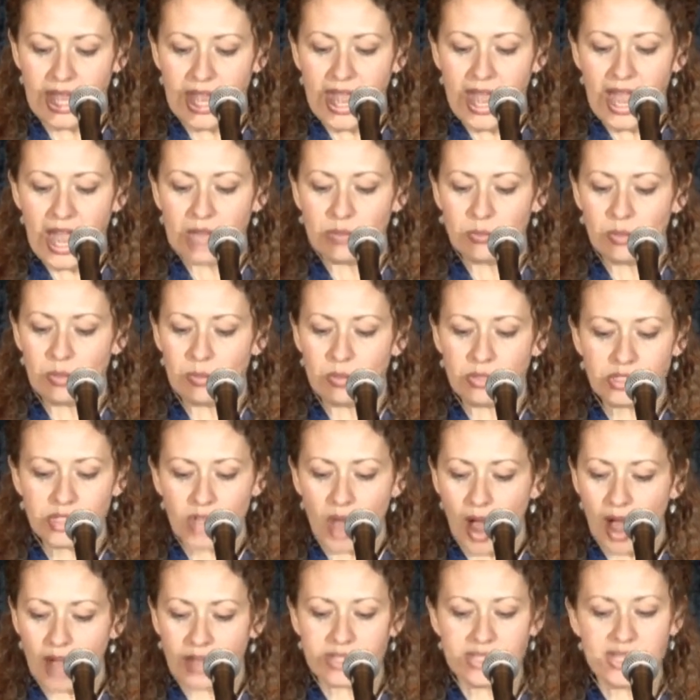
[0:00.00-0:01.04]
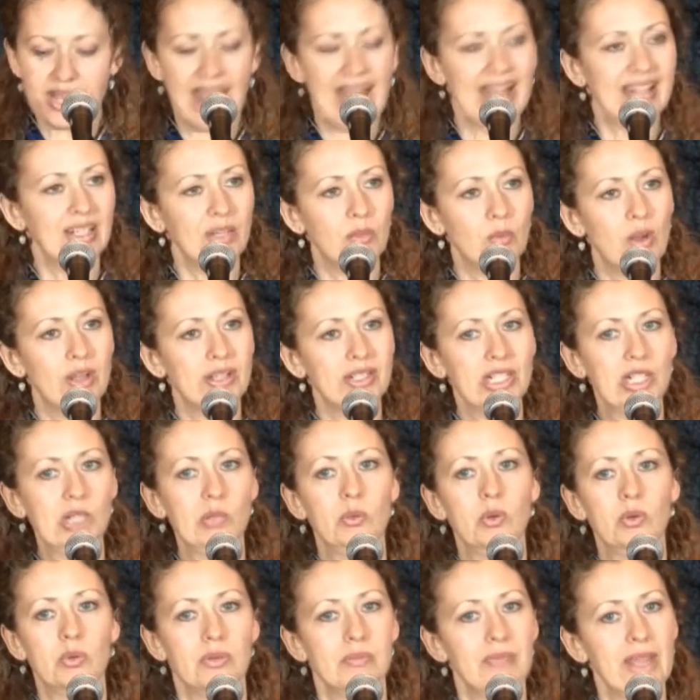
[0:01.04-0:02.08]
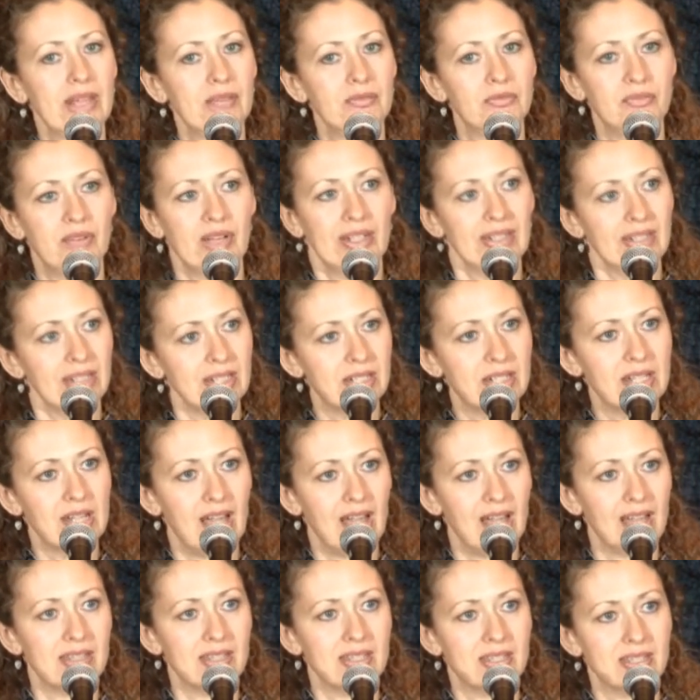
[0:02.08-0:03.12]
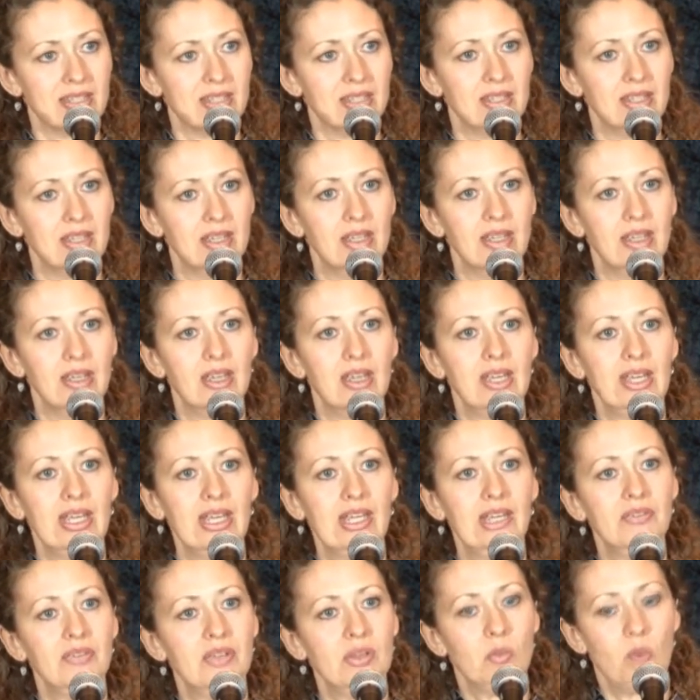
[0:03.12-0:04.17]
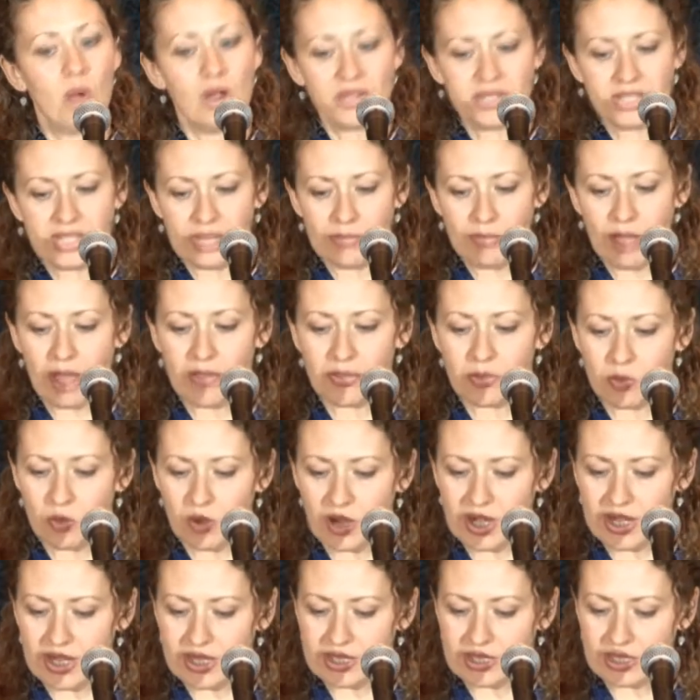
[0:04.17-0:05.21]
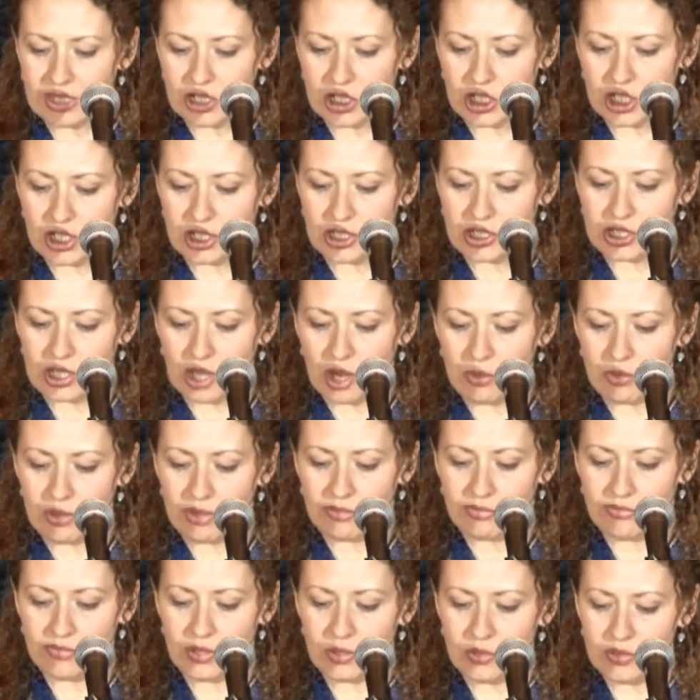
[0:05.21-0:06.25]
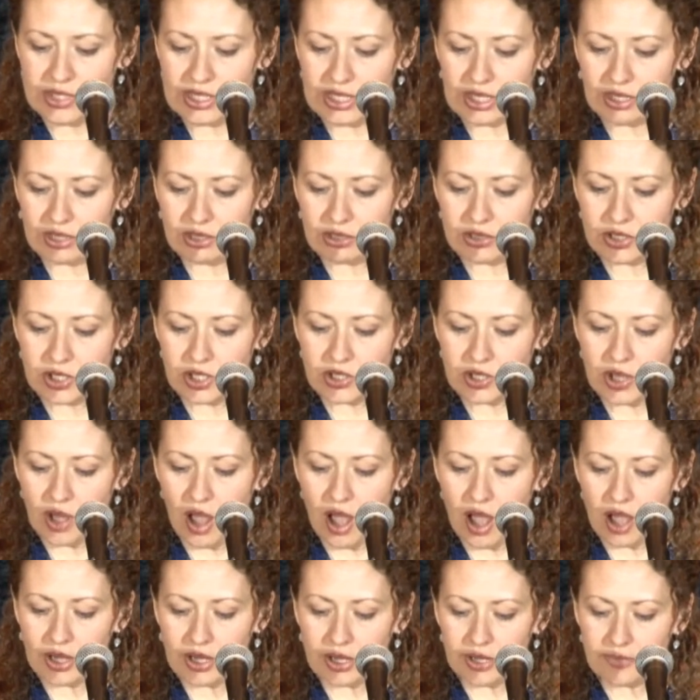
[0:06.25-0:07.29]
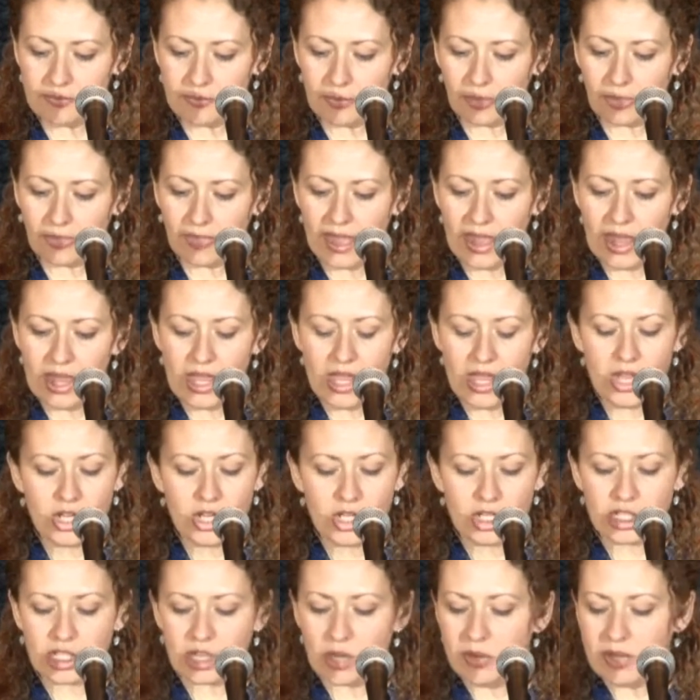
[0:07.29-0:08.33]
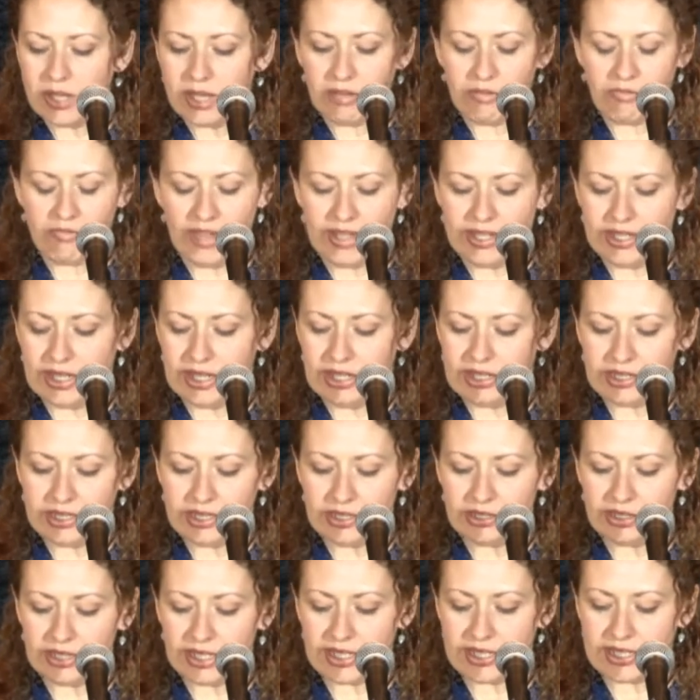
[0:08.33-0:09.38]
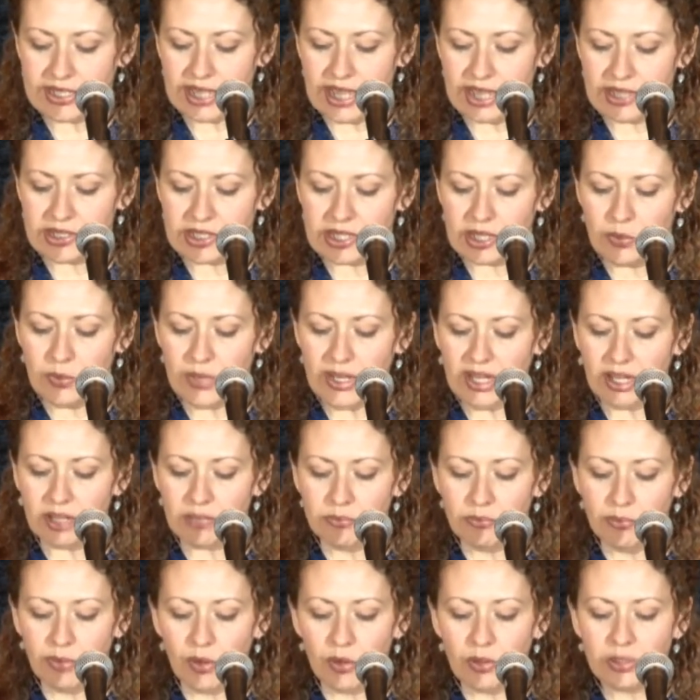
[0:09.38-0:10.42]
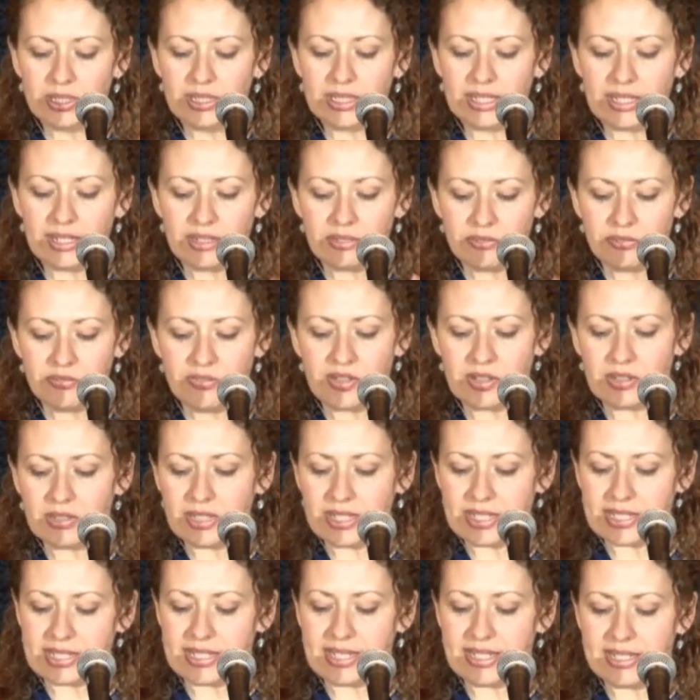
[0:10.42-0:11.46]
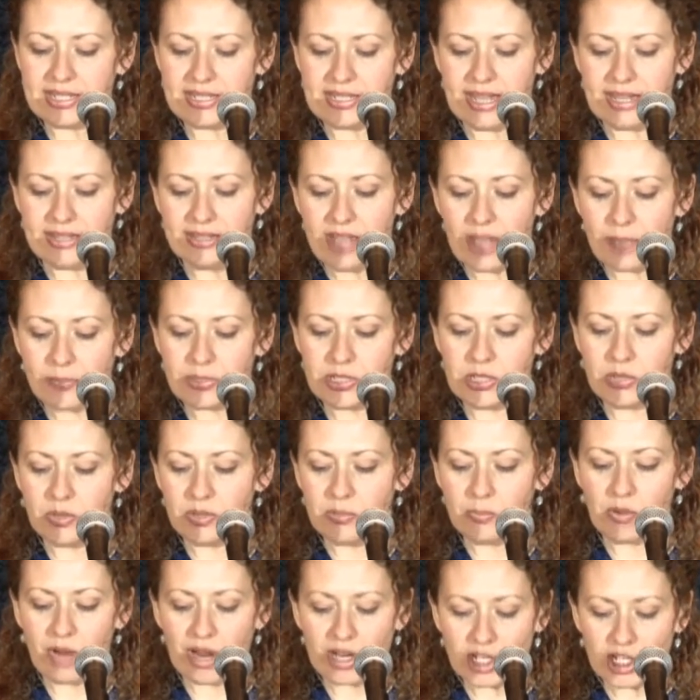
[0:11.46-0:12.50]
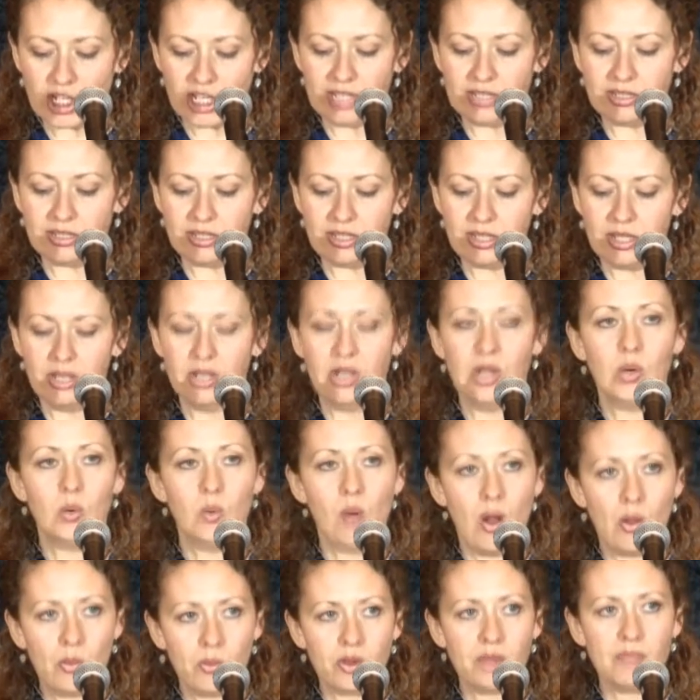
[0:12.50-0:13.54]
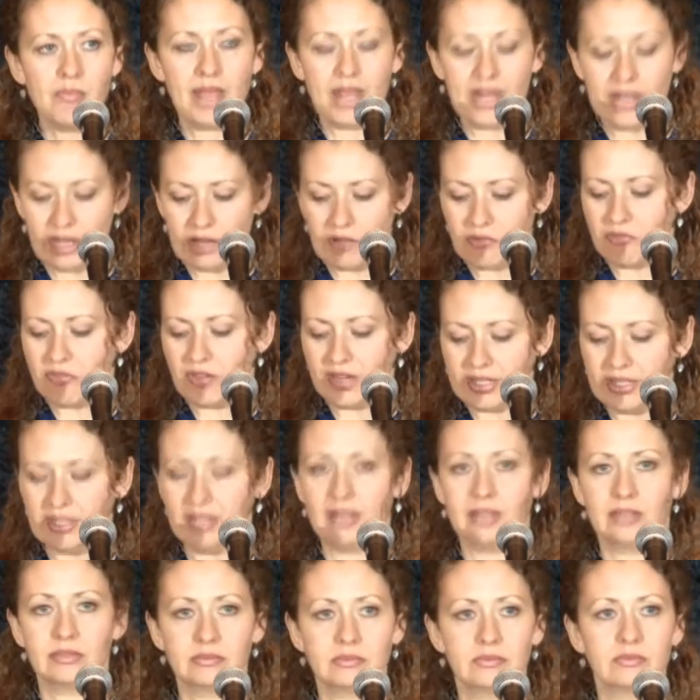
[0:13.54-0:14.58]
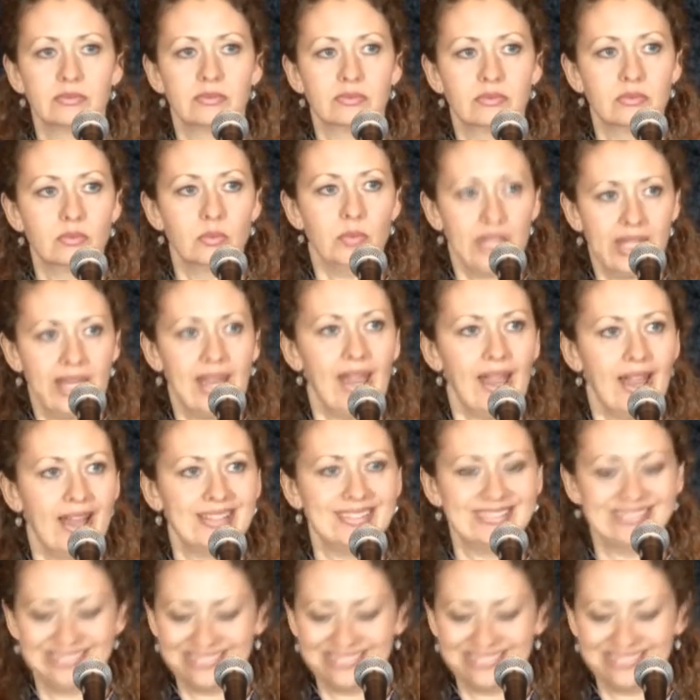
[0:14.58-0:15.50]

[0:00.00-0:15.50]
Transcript: And we will talk to anyone who will remain friendly to us, even while some other organizations are refusing to talk. Shoghi Effendi clearly says that we can boldly and fearlessly stand up to oppression while remaining friendly. We can.